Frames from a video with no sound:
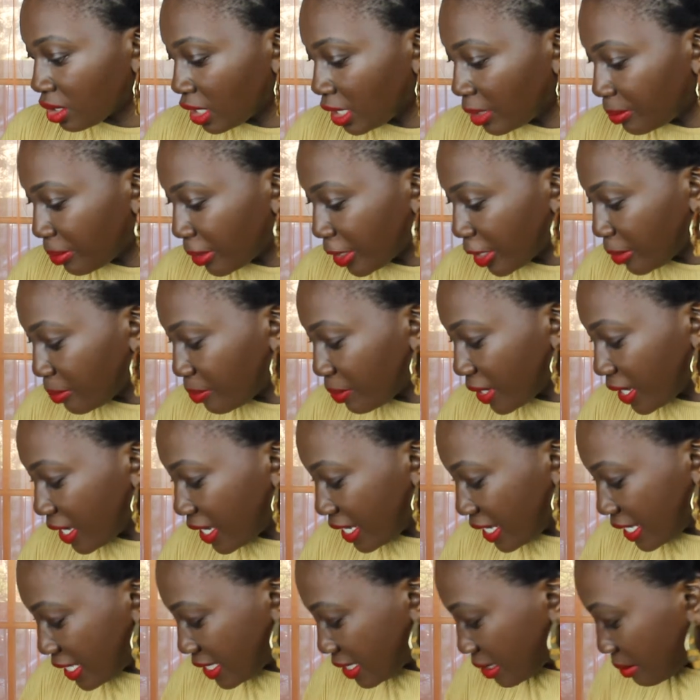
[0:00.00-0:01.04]
a pair of
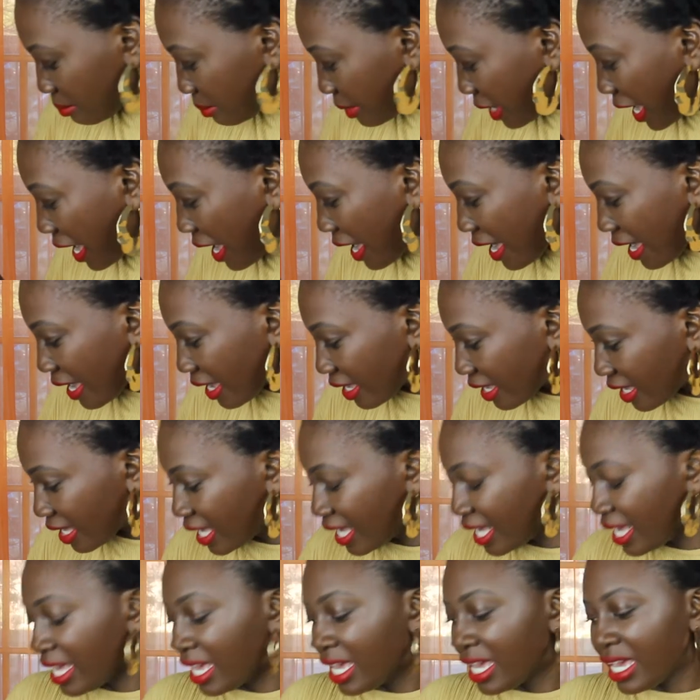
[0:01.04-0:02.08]
pants, a bag,
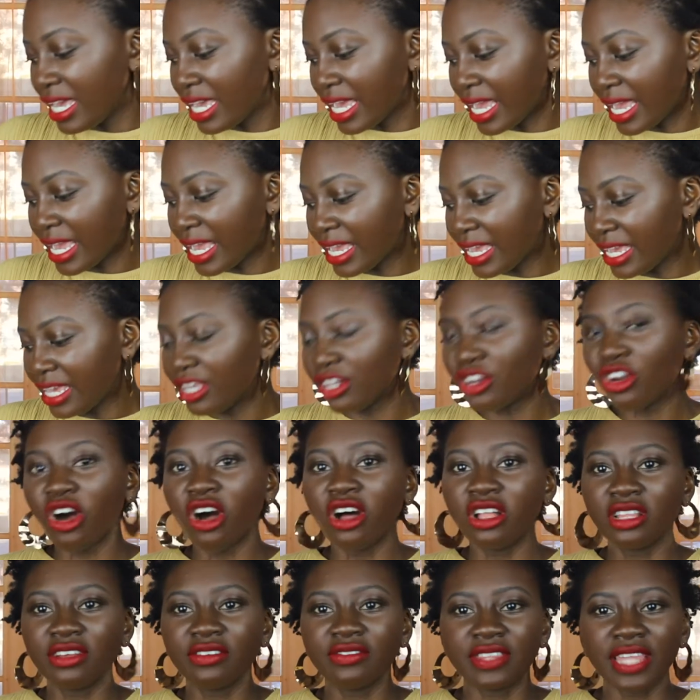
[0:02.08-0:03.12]
and
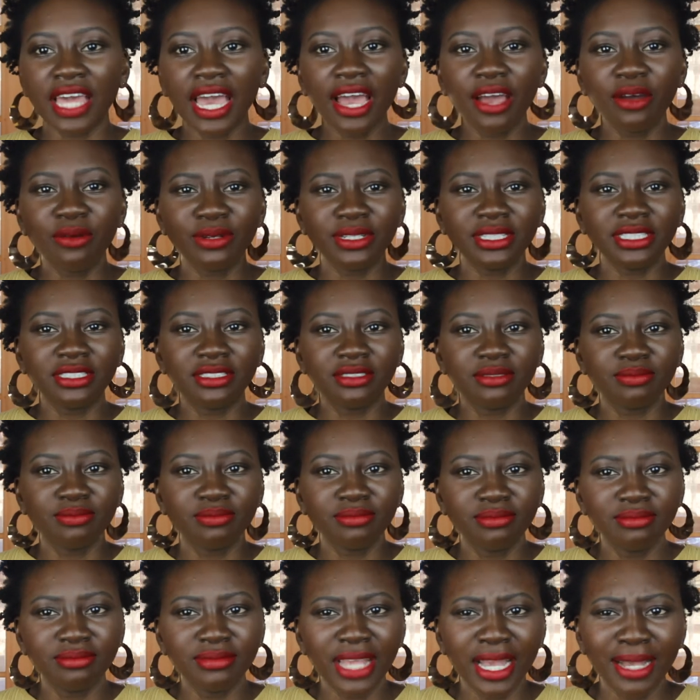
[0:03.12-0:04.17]
all of that was
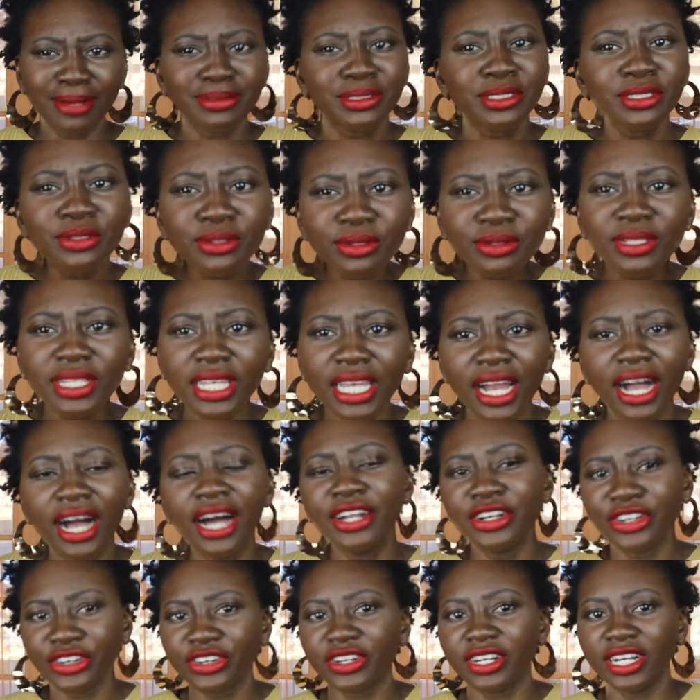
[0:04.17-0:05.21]
absolutely
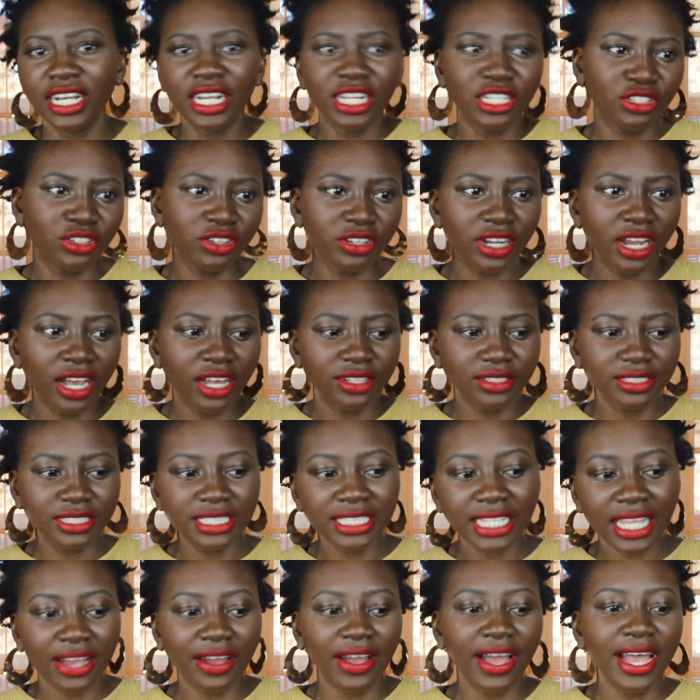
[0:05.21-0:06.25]
under
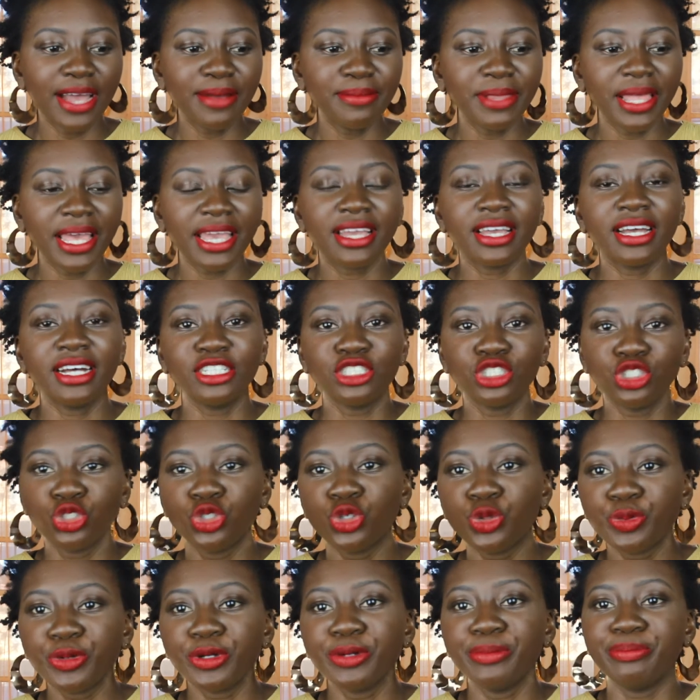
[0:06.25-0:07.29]
$100. Now, I'm like a
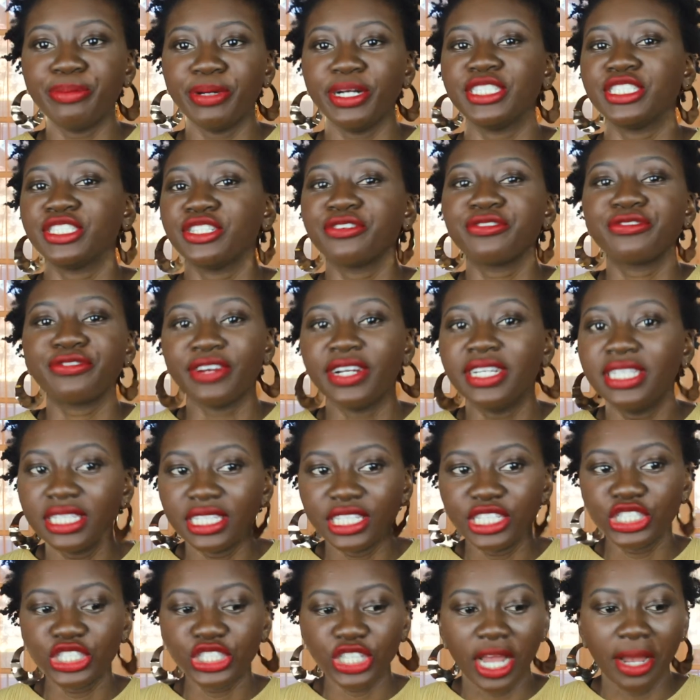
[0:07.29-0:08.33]
super
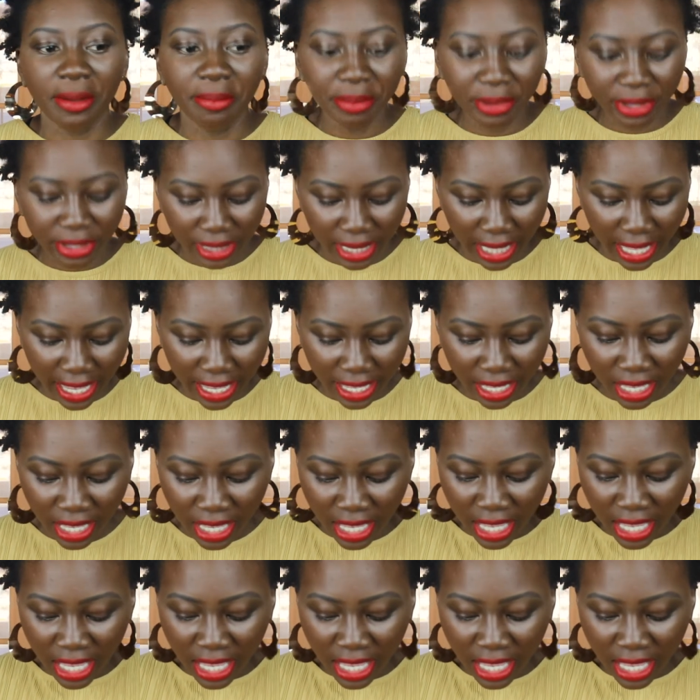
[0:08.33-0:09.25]
budget-friendly shopper. Like,